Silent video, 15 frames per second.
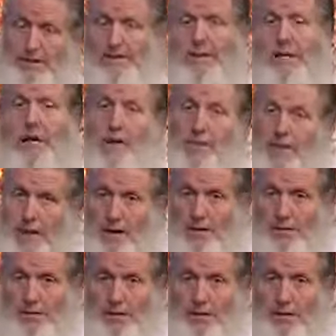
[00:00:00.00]
He said, and
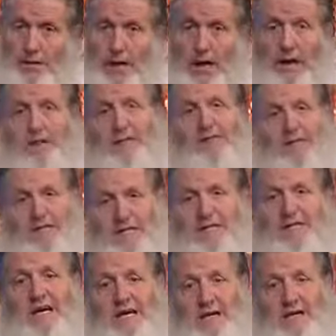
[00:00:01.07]
then? And he said,
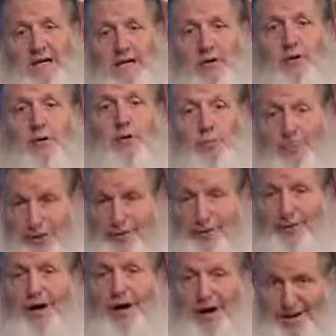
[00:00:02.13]
then your
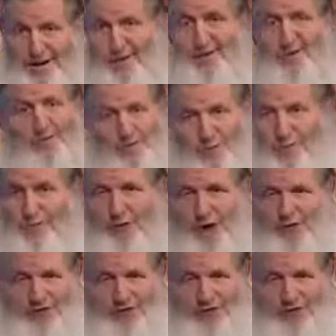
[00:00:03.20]
mother and then your